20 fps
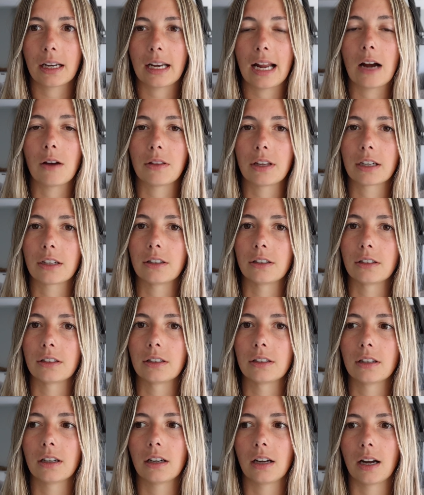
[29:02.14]
and how they
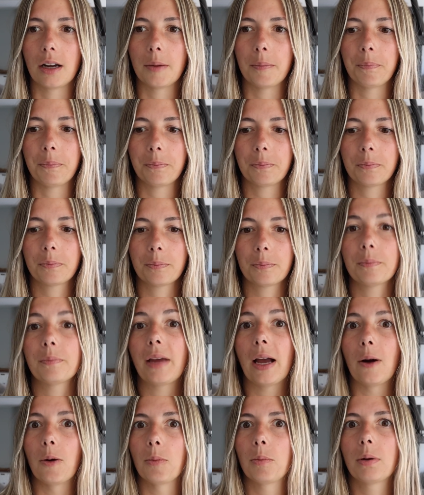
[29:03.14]
could
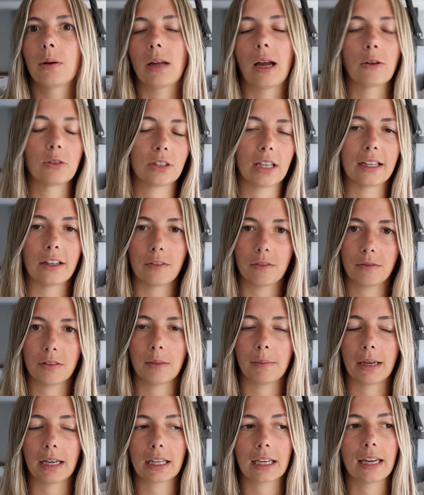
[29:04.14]
help outside of the
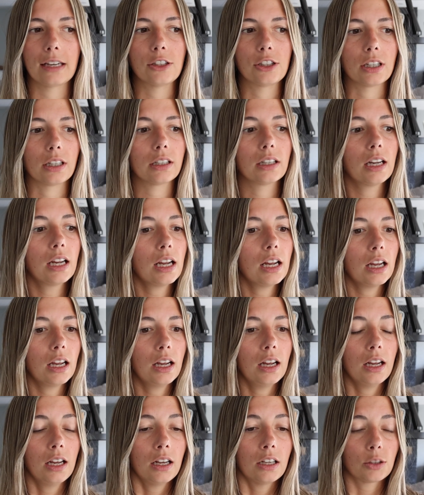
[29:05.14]
medication.
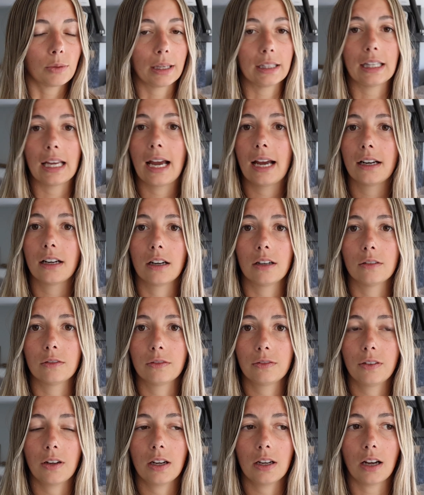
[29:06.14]
So we had the head of